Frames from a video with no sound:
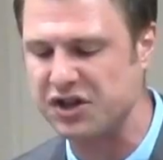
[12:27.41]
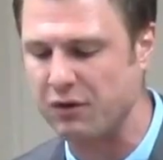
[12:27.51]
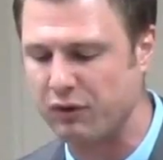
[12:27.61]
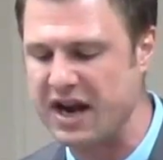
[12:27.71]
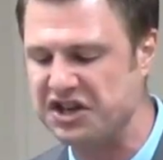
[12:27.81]
they
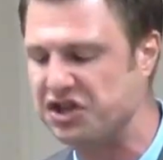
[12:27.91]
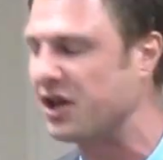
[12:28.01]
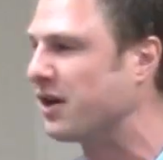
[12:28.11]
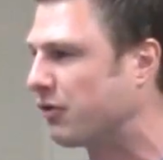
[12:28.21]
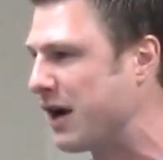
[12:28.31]
reached
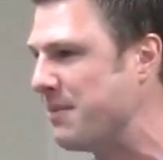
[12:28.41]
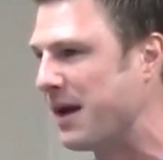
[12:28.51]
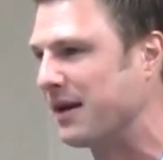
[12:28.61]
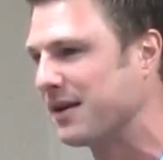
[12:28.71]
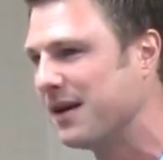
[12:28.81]
an
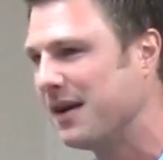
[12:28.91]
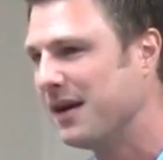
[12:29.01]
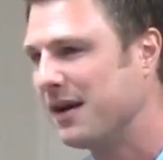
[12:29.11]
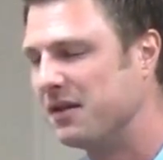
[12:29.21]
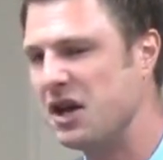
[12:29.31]
agreement.
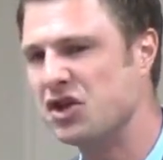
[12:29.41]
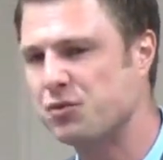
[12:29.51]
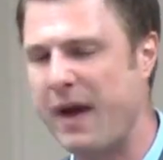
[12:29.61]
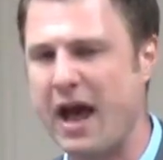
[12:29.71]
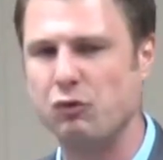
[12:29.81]
These
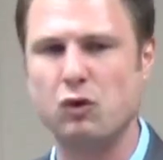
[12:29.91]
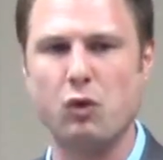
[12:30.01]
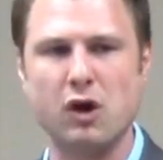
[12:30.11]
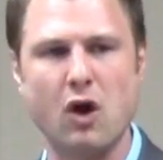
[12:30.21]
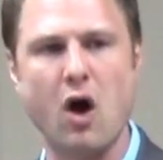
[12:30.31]
men would
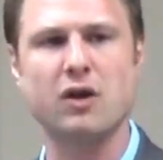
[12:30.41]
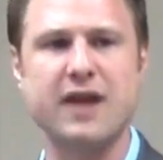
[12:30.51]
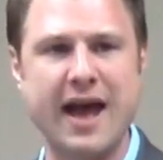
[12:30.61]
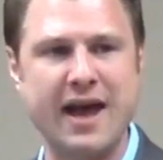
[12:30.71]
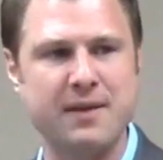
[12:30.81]
work all
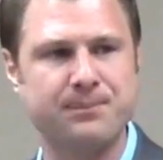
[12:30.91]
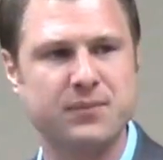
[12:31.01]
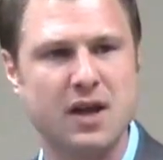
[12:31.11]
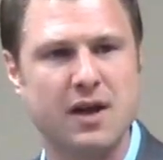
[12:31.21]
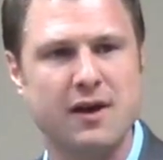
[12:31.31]
day
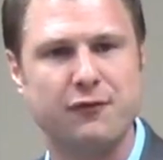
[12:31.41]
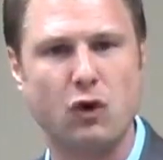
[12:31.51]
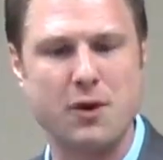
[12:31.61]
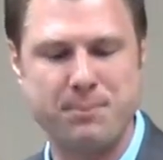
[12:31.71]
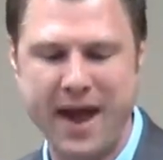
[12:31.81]

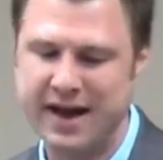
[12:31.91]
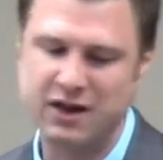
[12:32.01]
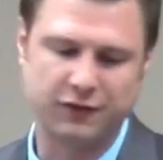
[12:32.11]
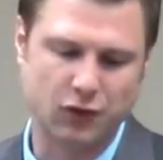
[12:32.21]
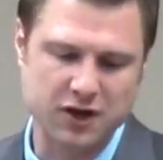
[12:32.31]
for a penny
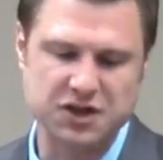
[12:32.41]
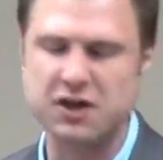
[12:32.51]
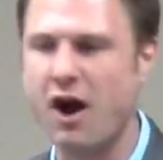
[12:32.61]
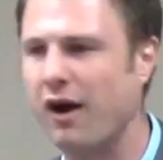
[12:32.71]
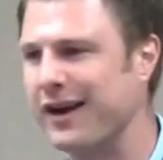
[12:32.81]
or for a
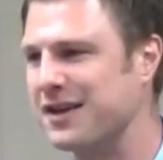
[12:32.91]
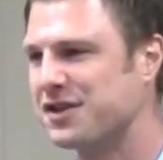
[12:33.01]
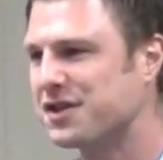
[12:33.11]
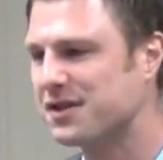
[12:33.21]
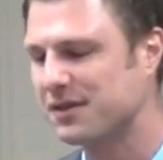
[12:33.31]

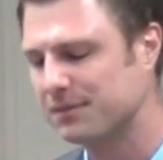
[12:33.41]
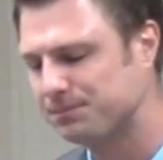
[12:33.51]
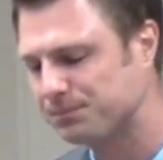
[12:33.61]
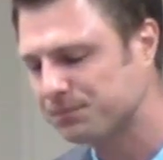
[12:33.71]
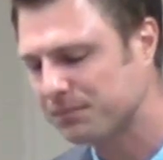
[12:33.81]
denarius.
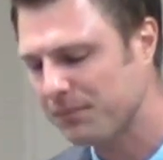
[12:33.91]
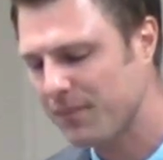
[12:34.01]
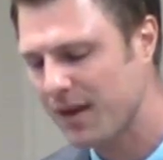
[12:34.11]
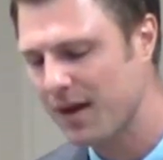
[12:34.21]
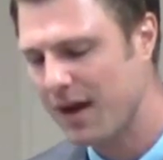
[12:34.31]

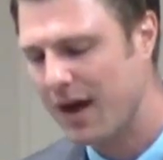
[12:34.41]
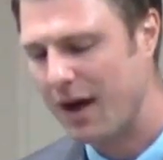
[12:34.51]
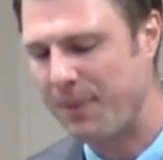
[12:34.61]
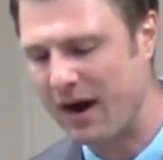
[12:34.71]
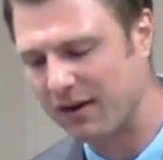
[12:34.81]

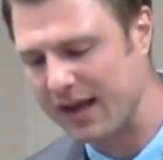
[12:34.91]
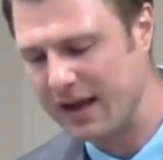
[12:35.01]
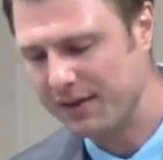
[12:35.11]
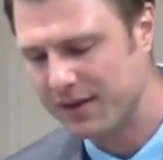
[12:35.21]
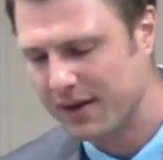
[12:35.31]

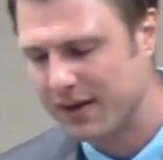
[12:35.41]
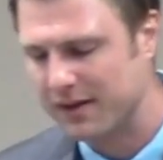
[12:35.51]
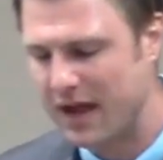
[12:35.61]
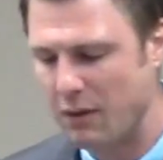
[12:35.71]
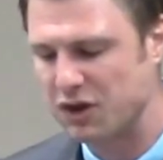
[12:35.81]
Apparently,
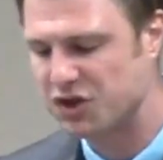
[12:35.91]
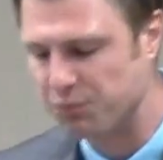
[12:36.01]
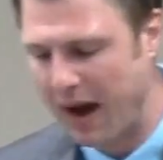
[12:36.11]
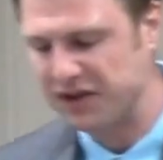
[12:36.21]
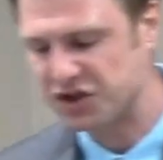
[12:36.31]
there was
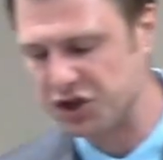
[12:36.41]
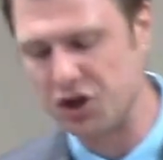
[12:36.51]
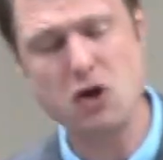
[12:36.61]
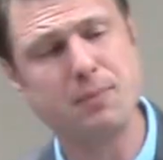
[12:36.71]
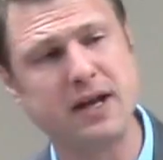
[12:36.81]
much to
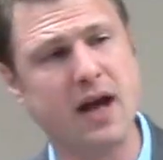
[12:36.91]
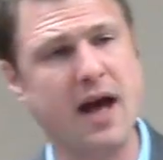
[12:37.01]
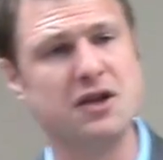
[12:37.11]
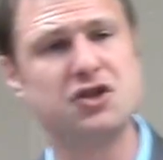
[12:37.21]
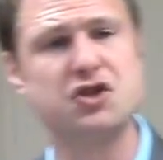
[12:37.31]
do
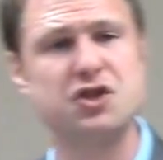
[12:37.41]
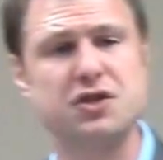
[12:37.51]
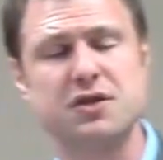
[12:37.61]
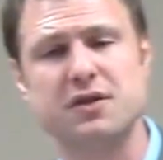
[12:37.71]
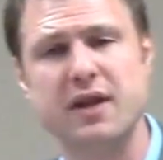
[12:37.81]

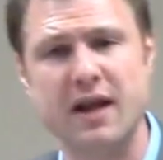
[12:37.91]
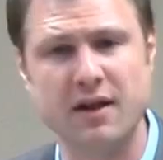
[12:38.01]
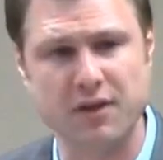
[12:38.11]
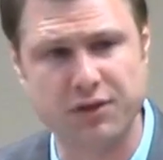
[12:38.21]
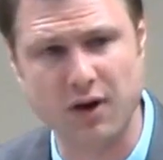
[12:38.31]
because
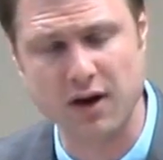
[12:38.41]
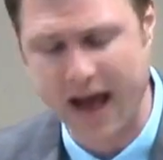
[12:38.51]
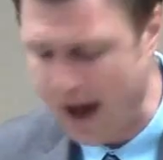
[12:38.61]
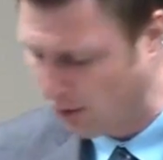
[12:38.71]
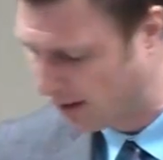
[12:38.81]
on the third
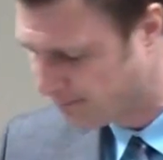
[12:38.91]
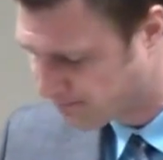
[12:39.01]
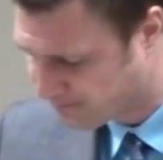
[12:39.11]
hour,